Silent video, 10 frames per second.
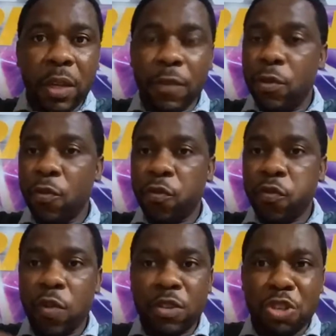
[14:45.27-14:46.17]
If you
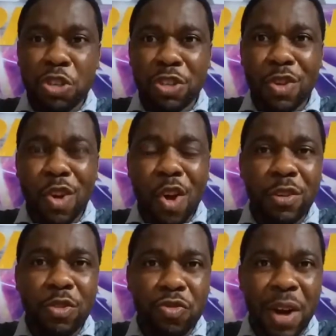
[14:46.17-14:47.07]
function
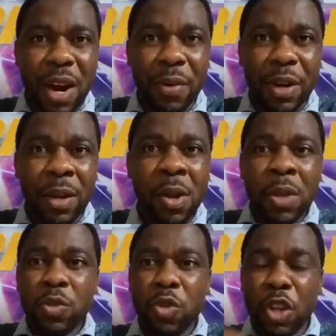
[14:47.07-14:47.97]
contrary
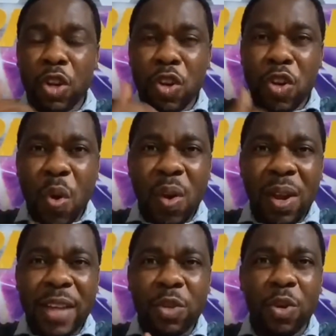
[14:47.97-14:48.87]
to the
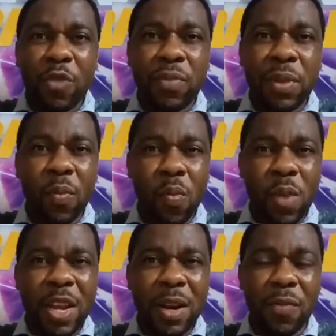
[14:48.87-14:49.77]
knowledge of the
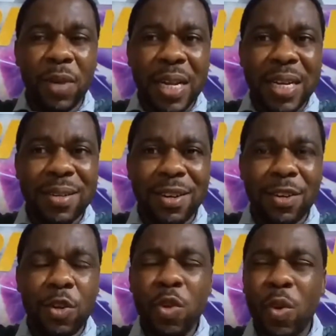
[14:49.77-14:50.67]
will of
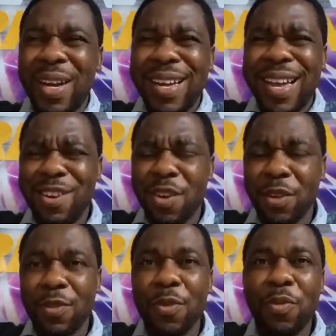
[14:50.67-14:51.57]
God, you
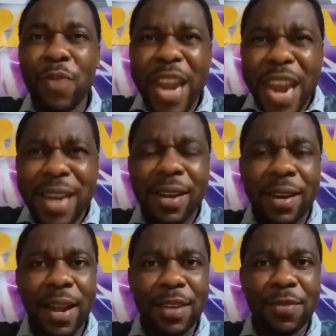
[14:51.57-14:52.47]
cannot reign
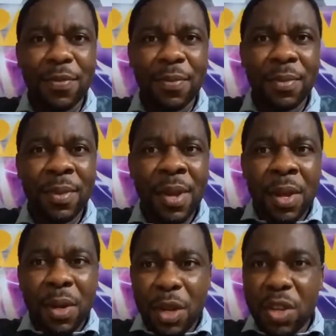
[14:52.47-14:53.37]
in life.
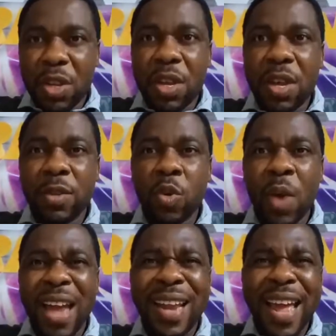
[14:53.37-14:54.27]
The key to
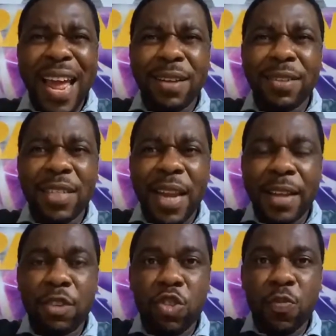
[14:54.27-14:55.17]
an
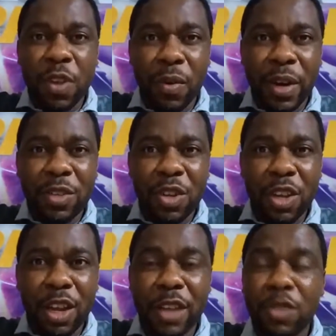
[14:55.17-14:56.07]
excellent spirit
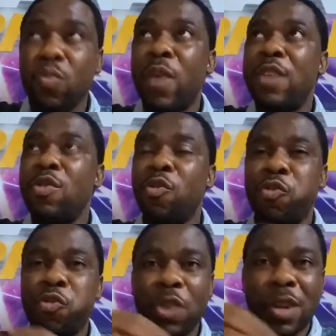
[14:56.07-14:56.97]
is when you
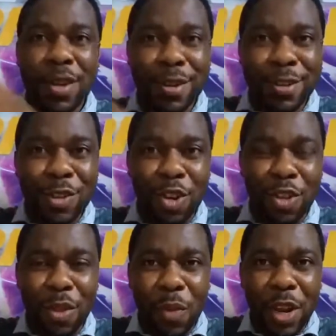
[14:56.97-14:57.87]
focus
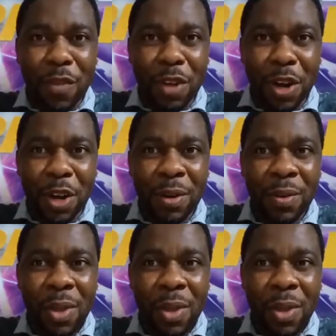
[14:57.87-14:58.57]
on the will of God.